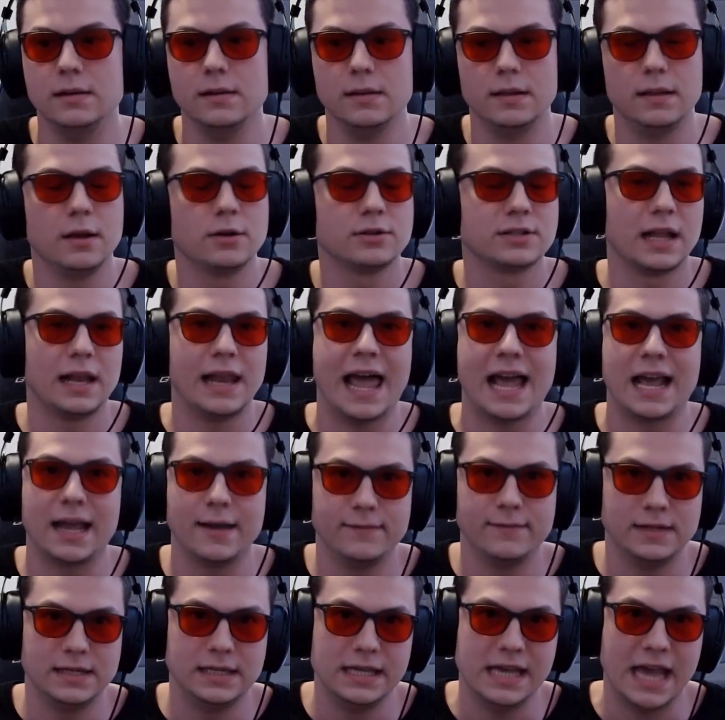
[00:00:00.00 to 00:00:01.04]
there's a lack
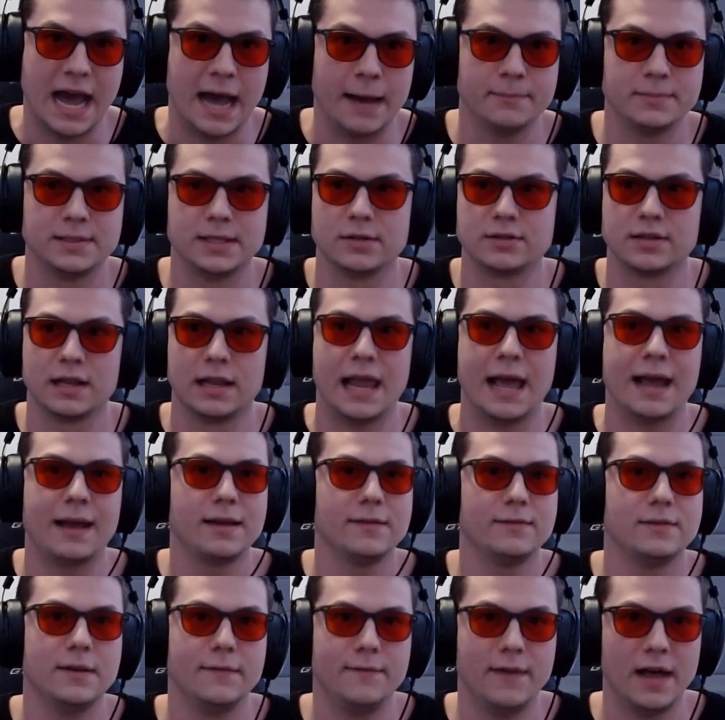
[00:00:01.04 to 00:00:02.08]
of dApps, there's a lack
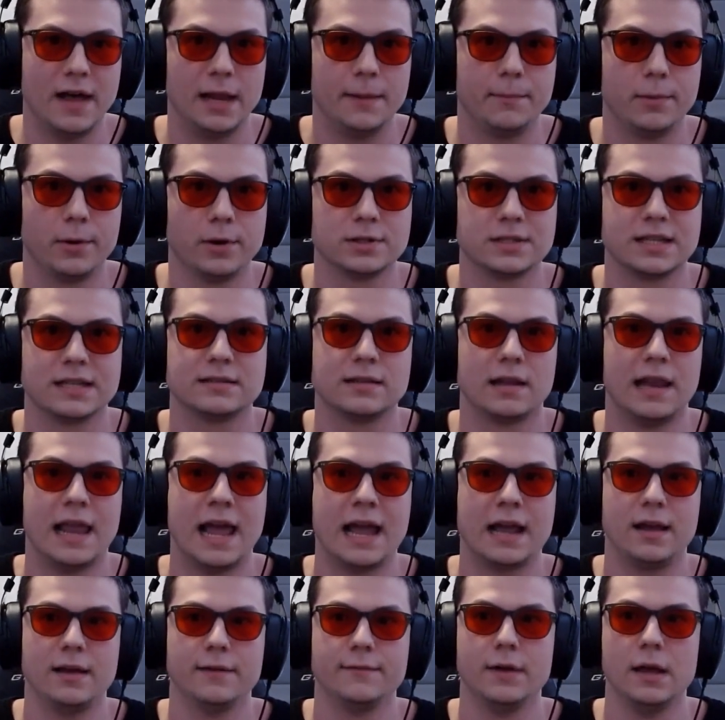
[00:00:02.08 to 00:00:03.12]
of developers, there's a
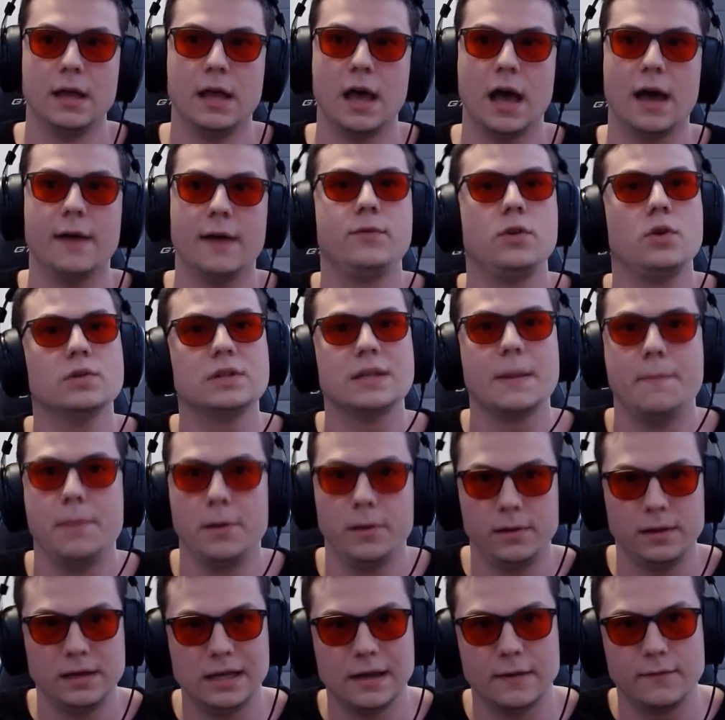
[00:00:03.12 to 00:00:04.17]
lack of
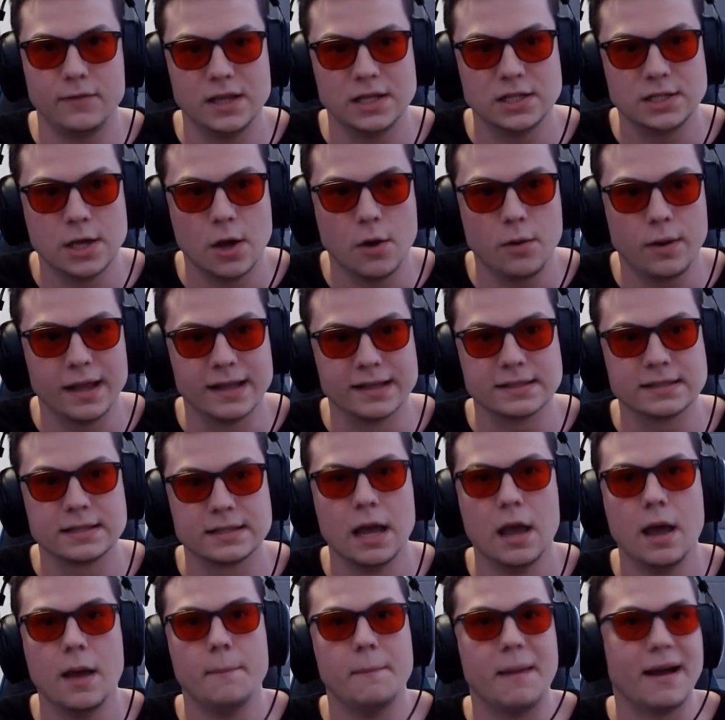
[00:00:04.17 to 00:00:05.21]
usability of these tokens.
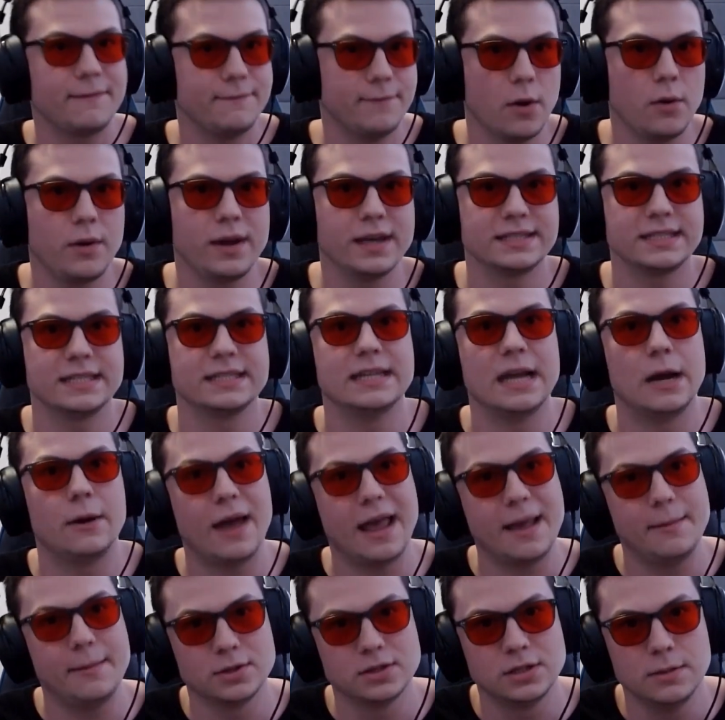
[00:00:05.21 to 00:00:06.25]
My focus is now
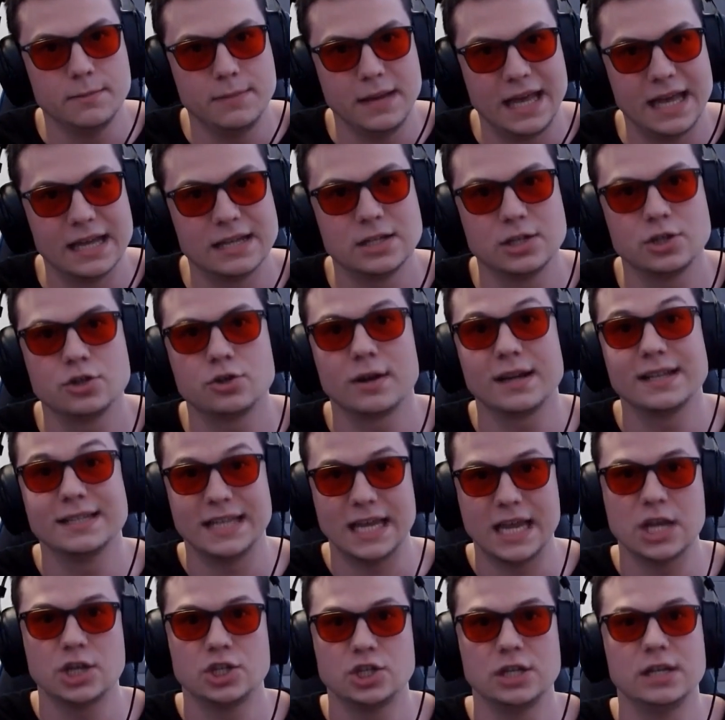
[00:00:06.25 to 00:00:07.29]
able to begin to
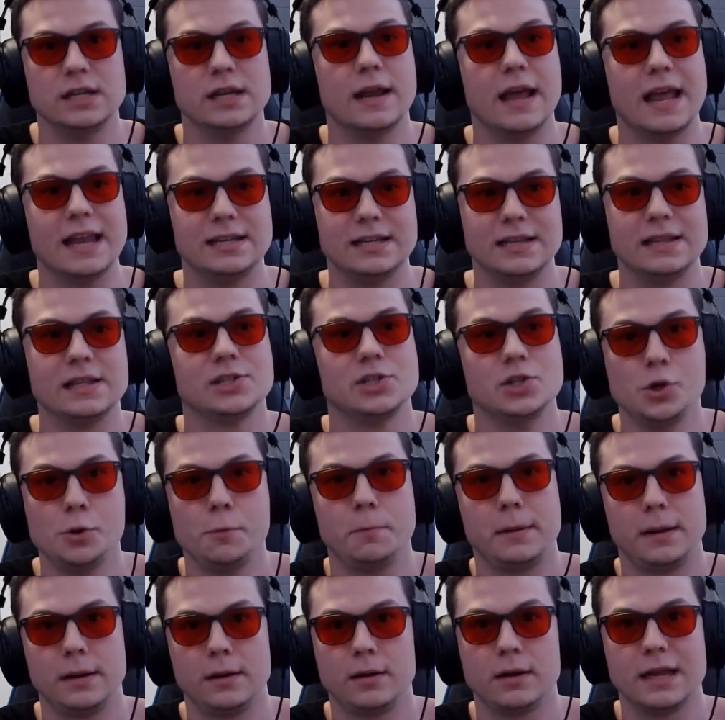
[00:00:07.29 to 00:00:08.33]
transition into this new
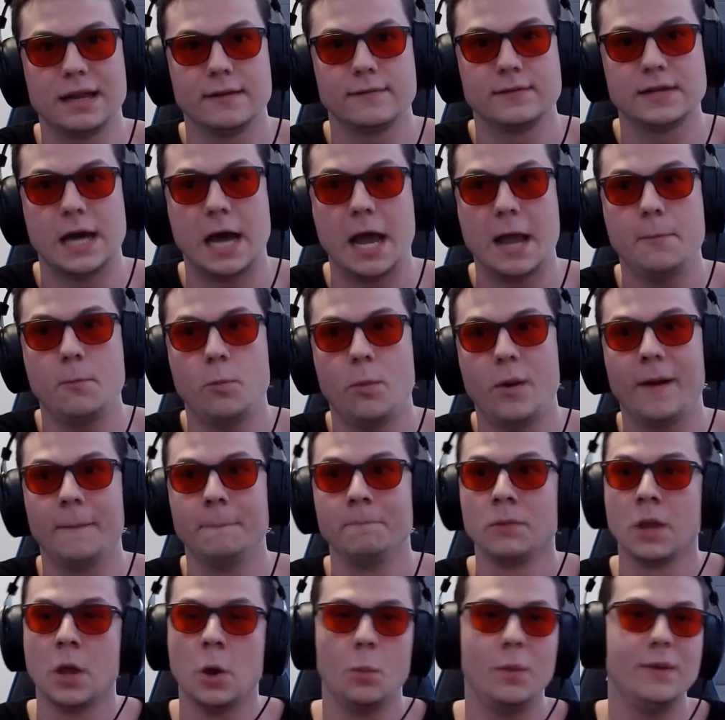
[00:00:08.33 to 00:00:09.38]
period of time
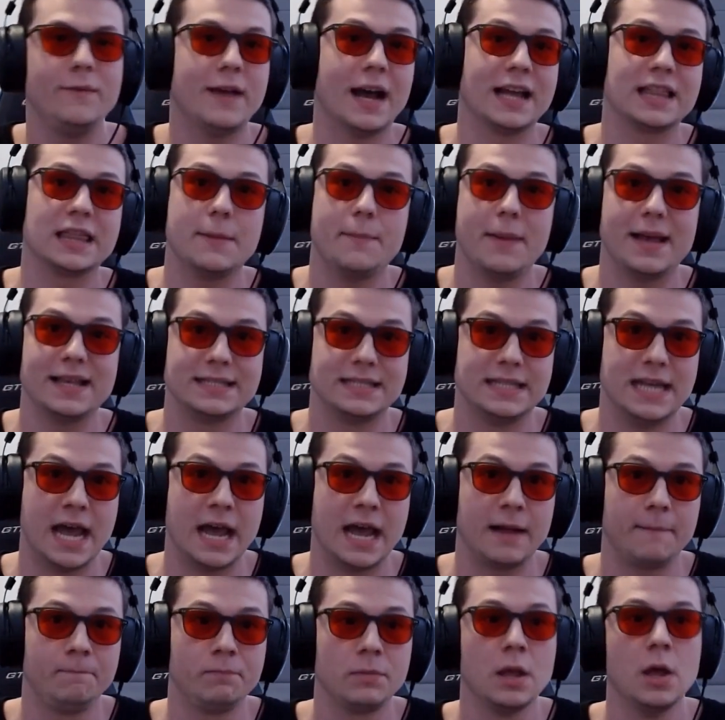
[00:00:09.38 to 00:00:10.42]
where we've got the best
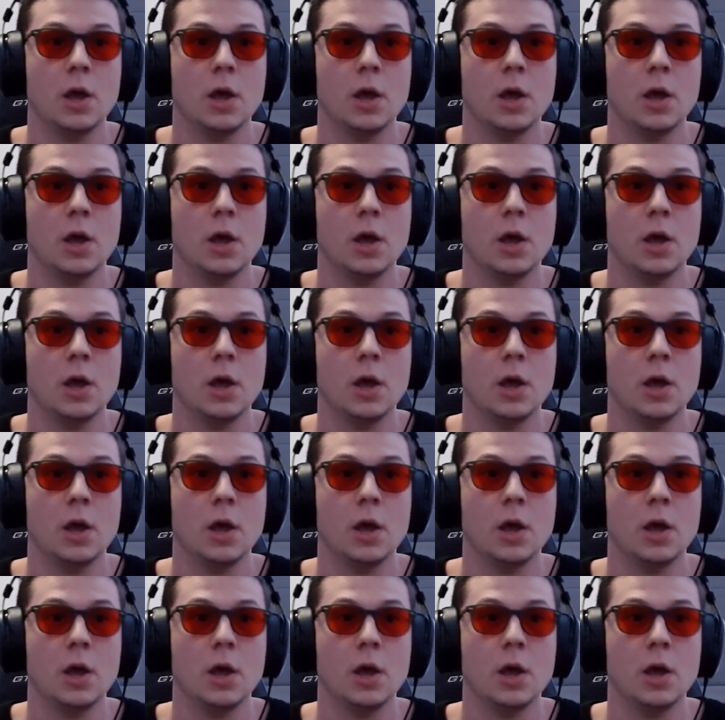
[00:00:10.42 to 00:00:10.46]
tech,